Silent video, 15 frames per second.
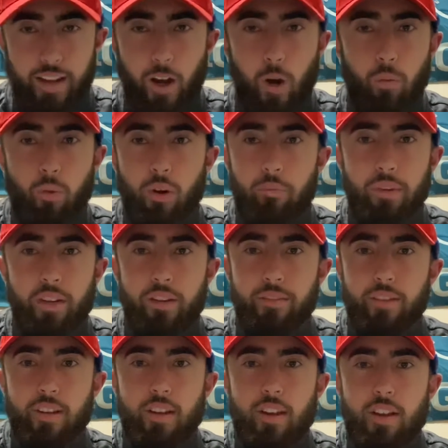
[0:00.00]
terrible. I mean,
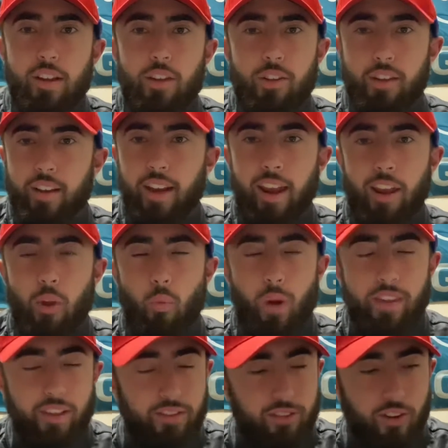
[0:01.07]
again, the way
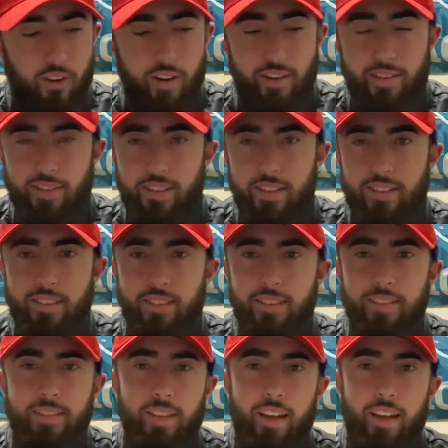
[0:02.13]
they started the season,